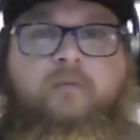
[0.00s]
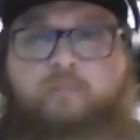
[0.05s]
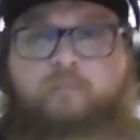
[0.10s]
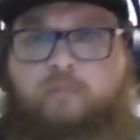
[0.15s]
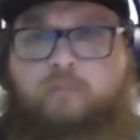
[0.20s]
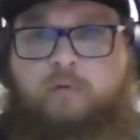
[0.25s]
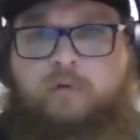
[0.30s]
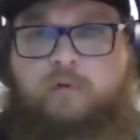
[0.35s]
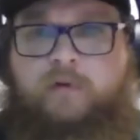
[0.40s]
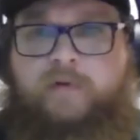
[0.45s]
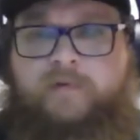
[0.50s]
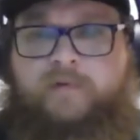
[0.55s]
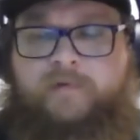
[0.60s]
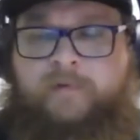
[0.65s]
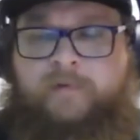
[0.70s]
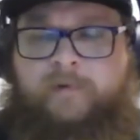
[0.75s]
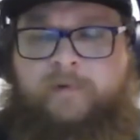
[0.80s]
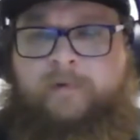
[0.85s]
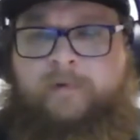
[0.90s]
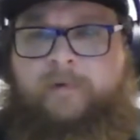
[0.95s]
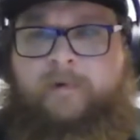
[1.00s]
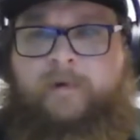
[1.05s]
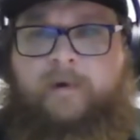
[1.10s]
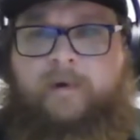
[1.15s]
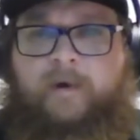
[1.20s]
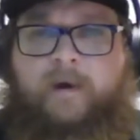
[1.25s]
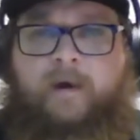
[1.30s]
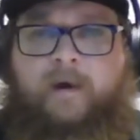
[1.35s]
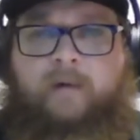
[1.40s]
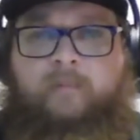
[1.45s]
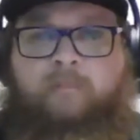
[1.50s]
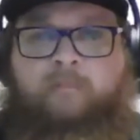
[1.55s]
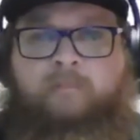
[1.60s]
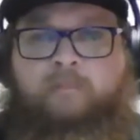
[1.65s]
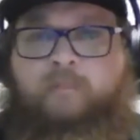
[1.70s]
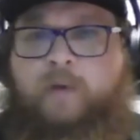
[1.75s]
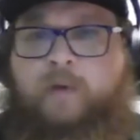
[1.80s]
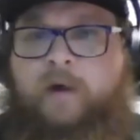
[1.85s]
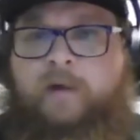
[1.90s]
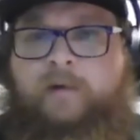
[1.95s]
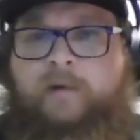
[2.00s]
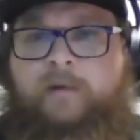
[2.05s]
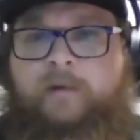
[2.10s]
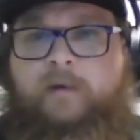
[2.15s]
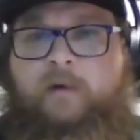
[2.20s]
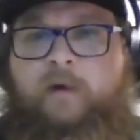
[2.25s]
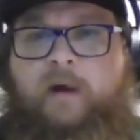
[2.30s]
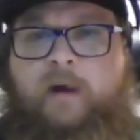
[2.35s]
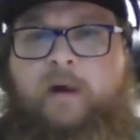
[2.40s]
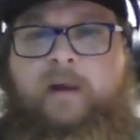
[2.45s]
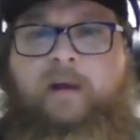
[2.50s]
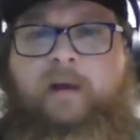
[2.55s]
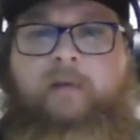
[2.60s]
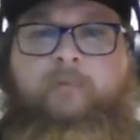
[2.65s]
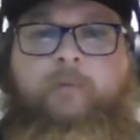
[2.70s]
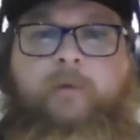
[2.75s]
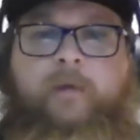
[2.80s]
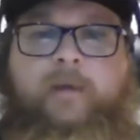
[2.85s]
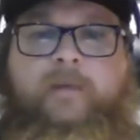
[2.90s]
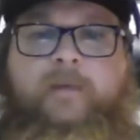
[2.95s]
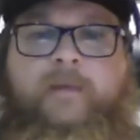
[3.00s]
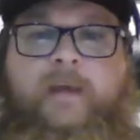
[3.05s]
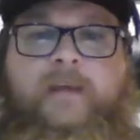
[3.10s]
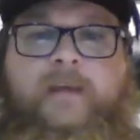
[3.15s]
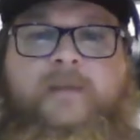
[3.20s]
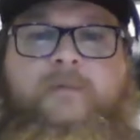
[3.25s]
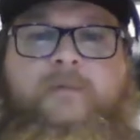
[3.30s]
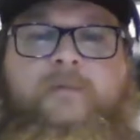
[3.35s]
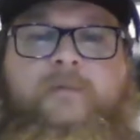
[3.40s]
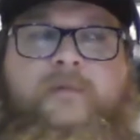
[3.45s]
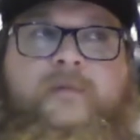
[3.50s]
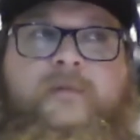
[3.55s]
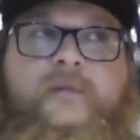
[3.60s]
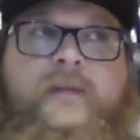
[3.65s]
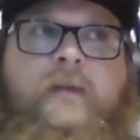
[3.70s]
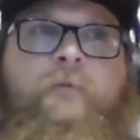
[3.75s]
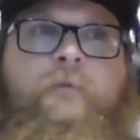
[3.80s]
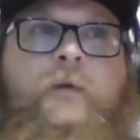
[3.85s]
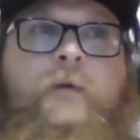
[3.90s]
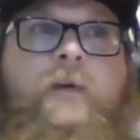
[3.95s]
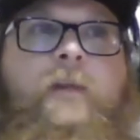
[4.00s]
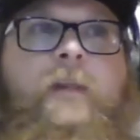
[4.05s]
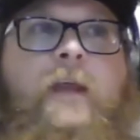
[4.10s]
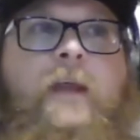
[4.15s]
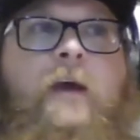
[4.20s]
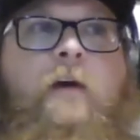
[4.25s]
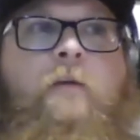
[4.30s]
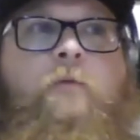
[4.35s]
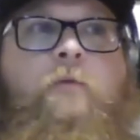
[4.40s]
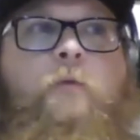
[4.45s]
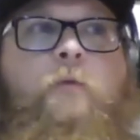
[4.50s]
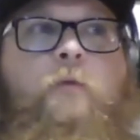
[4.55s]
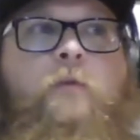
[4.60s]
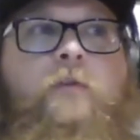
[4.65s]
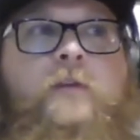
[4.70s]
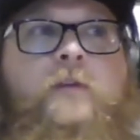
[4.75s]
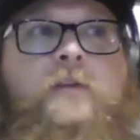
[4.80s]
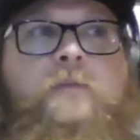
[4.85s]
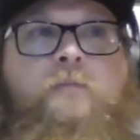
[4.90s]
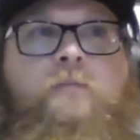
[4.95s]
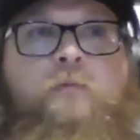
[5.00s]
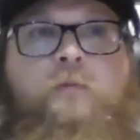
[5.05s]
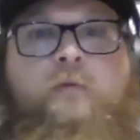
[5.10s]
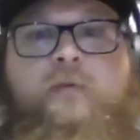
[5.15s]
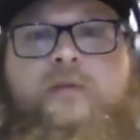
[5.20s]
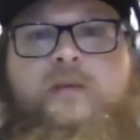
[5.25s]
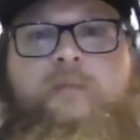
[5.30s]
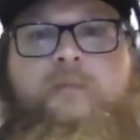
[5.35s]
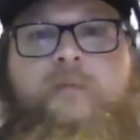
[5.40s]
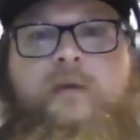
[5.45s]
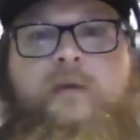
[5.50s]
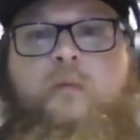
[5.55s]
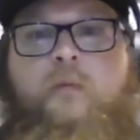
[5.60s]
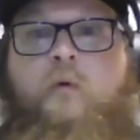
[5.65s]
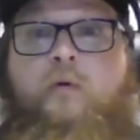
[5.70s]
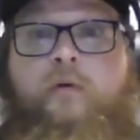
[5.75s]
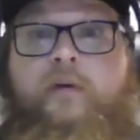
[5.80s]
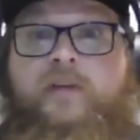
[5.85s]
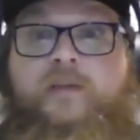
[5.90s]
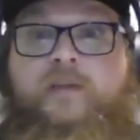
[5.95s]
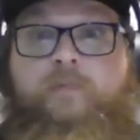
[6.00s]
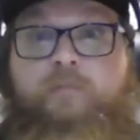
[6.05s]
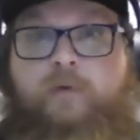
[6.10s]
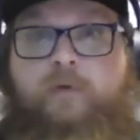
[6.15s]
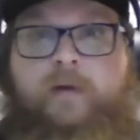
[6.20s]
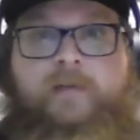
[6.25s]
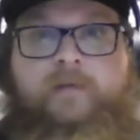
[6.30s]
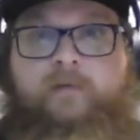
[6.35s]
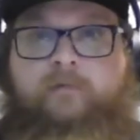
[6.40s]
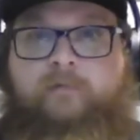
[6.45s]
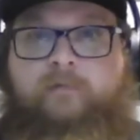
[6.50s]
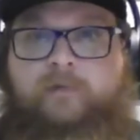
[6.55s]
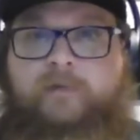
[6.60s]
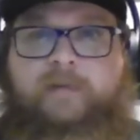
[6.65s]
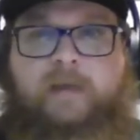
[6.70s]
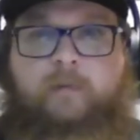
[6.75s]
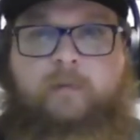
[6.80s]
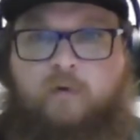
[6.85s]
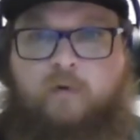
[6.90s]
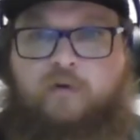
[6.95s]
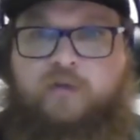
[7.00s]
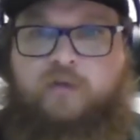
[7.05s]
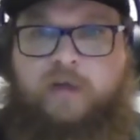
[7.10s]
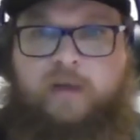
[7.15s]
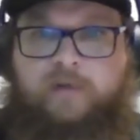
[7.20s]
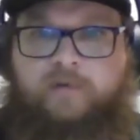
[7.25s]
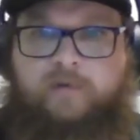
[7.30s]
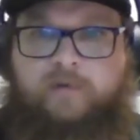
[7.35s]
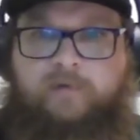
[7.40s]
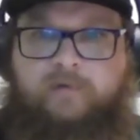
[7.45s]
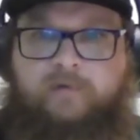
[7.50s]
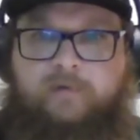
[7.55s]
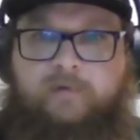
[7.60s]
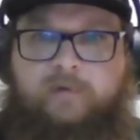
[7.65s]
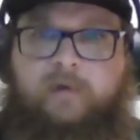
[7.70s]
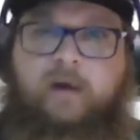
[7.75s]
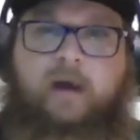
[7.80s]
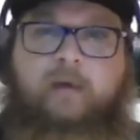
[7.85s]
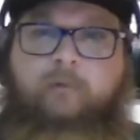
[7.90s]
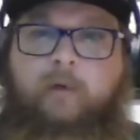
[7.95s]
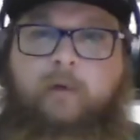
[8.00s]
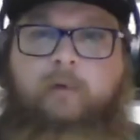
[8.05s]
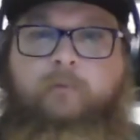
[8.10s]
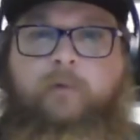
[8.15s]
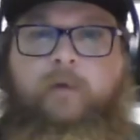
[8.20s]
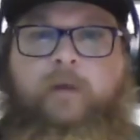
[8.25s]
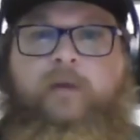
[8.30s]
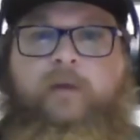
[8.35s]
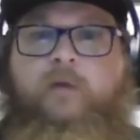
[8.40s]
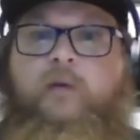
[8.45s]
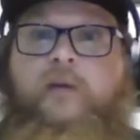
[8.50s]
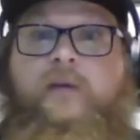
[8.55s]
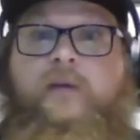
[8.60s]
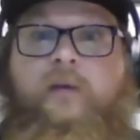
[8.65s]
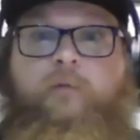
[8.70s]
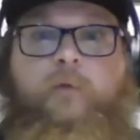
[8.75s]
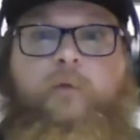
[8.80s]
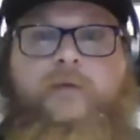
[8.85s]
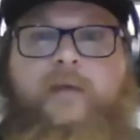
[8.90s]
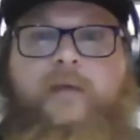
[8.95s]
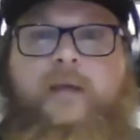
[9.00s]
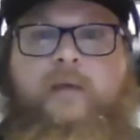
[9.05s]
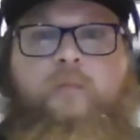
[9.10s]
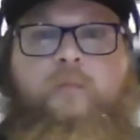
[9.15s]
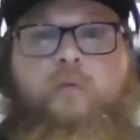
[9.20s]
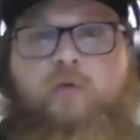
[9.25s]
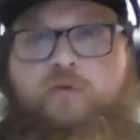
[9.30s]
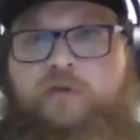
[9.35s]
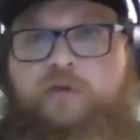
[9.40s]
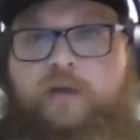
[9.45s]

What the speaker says: breweries. But I feel like that's definitely allowed for these breweries to be more expressive, to take more chances. I feel like you can definitely take more